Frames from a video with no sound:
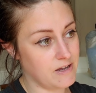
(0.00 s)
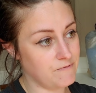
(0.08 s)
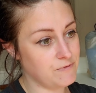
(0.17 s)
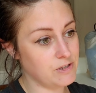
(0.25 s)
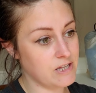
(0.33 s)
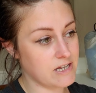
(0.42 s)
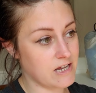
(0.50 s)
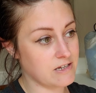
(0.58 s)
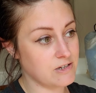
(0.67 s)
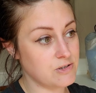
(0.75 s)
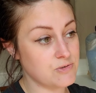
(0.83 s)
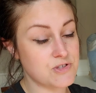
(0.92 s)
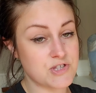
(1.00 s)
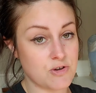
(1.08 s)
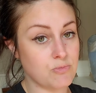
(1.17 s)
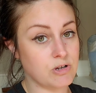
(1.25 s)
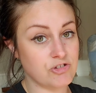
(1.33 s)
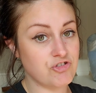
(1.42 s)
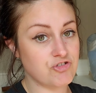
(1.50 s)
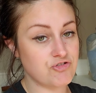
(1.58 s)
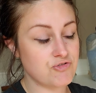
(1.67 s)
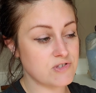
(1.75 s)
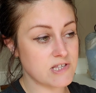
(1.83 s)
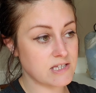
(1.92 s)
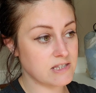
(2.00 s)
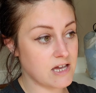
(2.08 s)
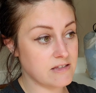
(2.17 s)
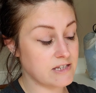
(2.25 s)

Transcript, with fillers: I feel like I could do so much in shoes like that.